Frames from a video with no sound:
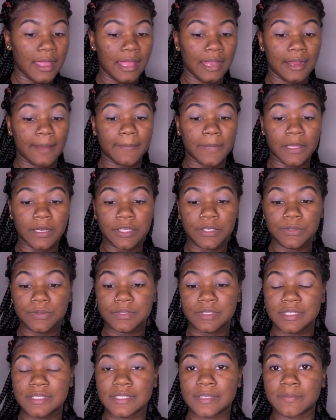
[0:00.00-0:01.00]
and I'm gonna
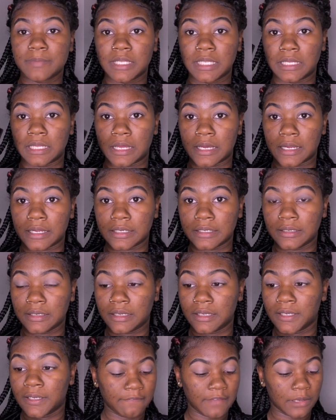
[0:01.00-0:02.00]
use this
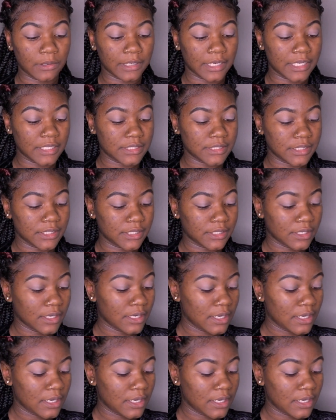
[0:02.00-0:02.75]
Milani foundation.